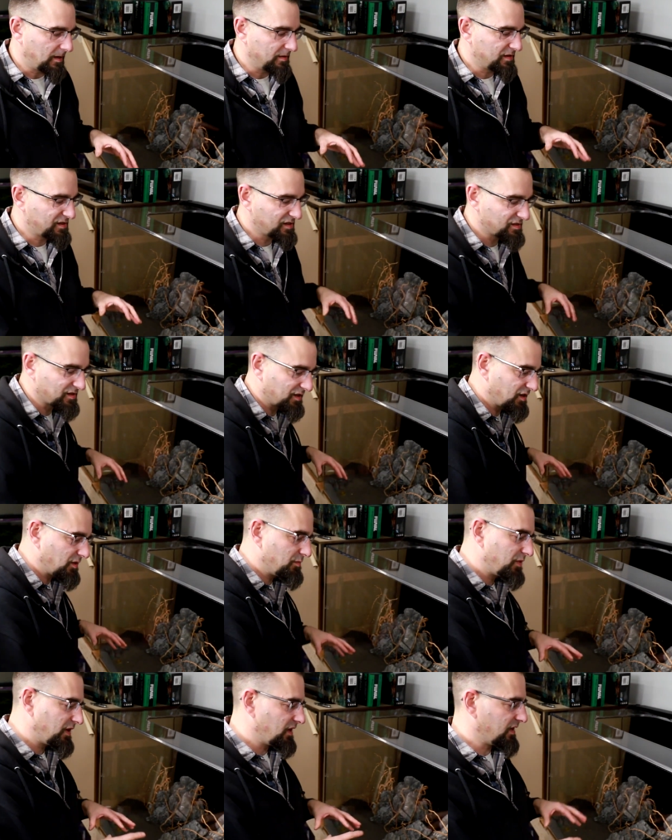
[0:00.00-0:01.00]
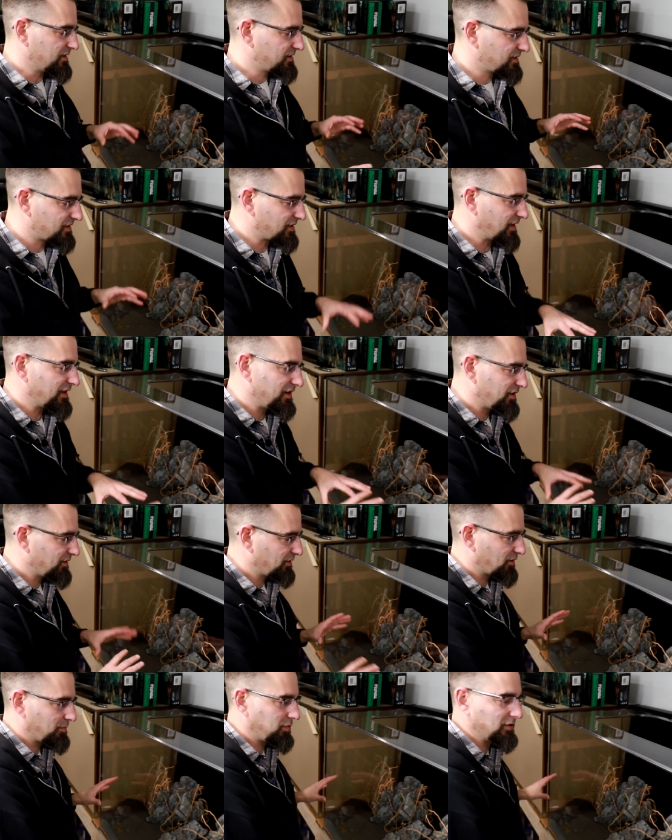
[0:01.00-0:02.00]
this isn't going to be a
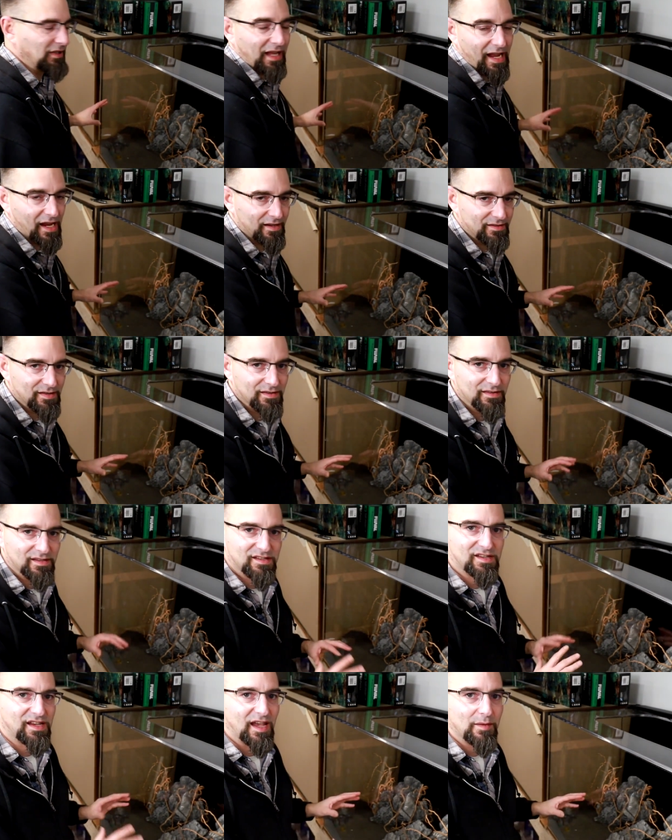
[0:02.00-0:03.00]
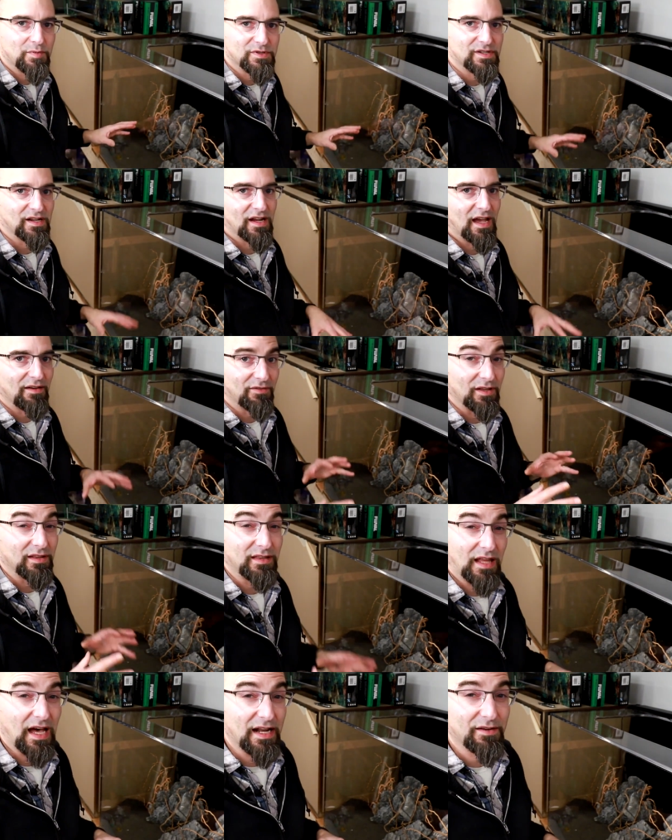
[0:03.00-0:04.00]
singular plant. This scape is going to have a
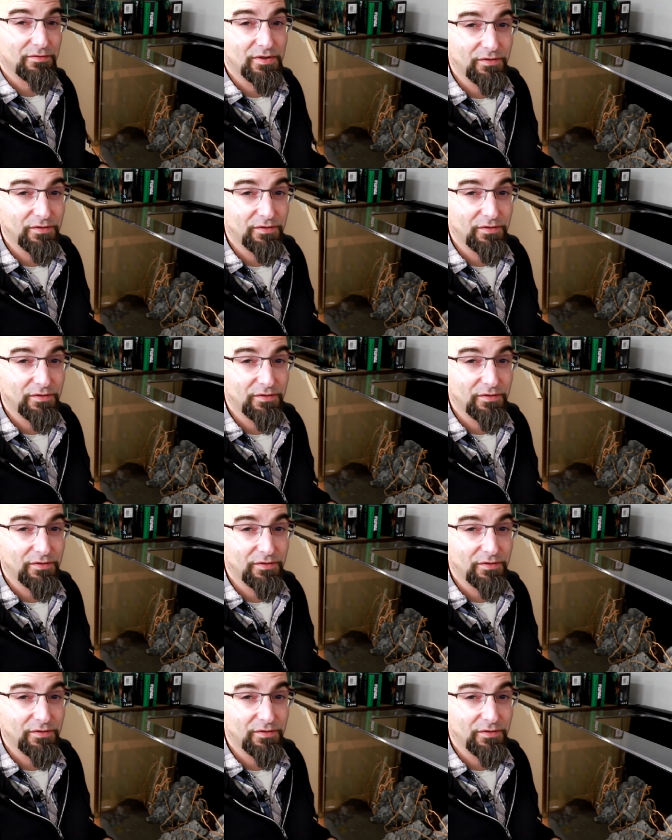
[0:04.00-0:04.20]
lot of